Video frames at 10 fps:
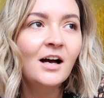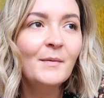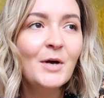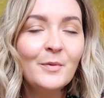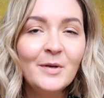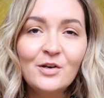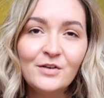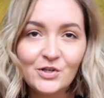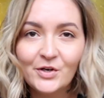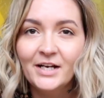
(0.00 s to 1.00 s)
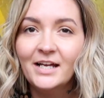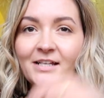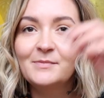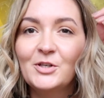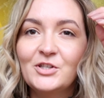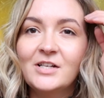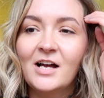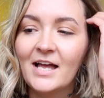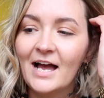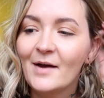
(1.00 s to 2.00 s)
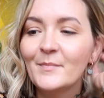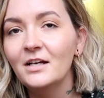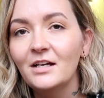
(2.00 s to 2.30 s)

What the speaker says: I'm hoping you're enjoying it as much as I am.